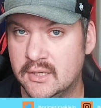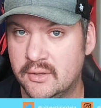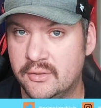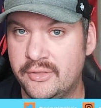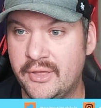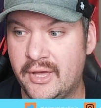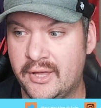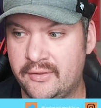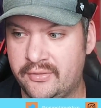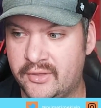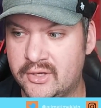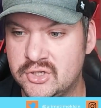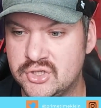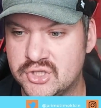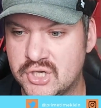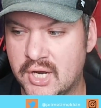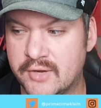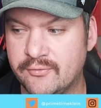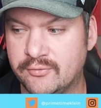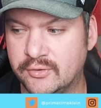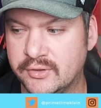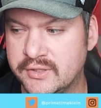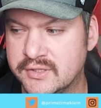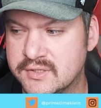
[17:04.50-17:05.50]
than, than
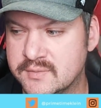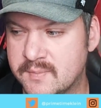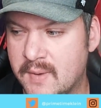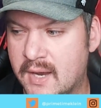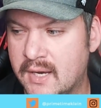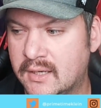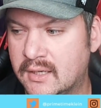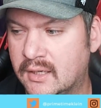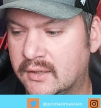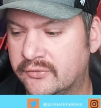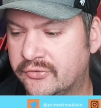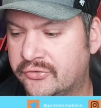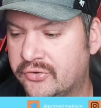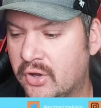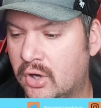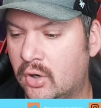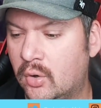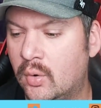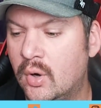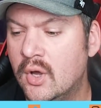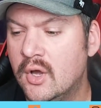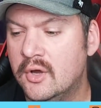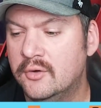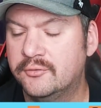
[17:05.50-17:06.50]
Scheifele is making.
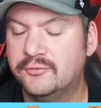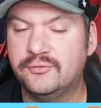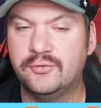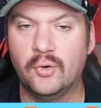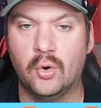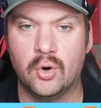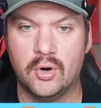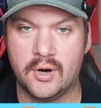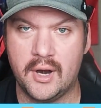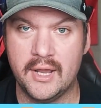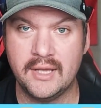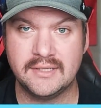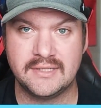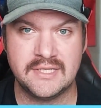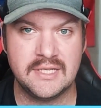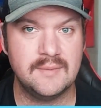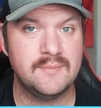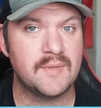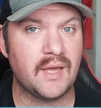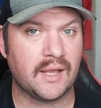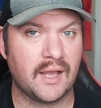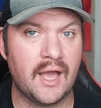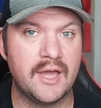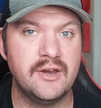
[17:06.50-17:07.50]
So for a team
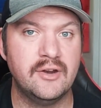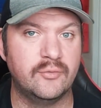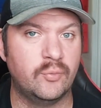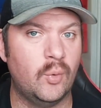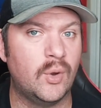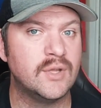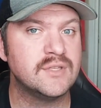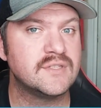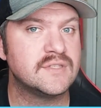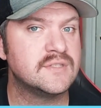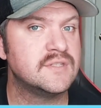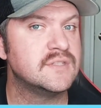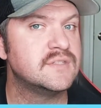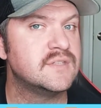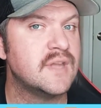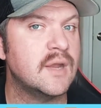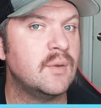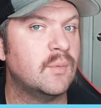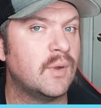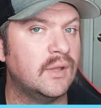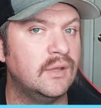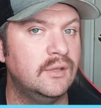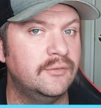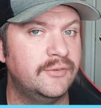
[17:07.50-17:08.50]
that kind of wants to stay
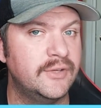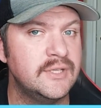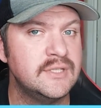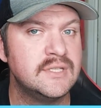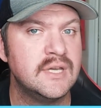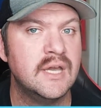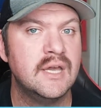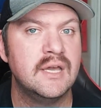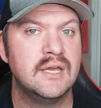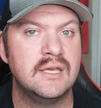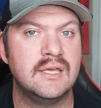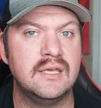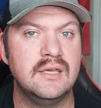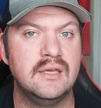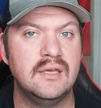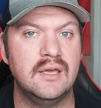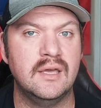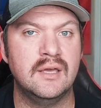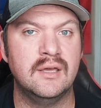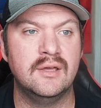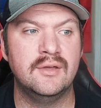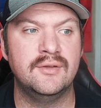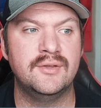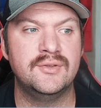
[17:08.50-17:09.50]
relevant,
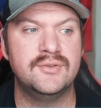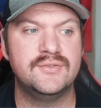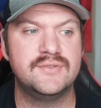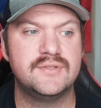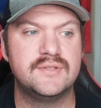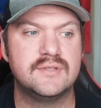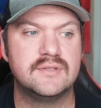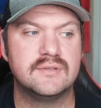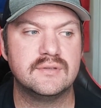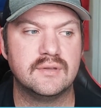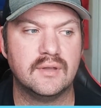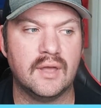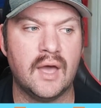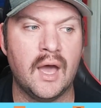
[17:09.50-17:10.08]
he is...